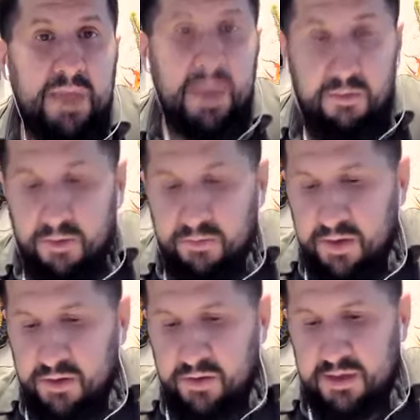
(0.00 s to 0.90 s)
In one way,
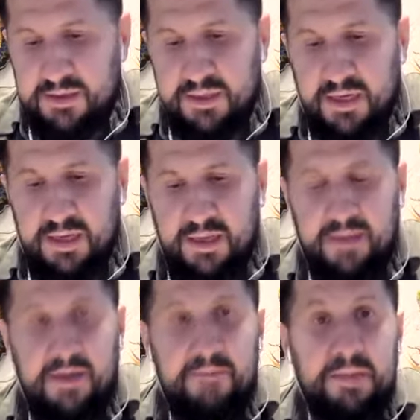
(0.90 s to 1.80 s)
you can say that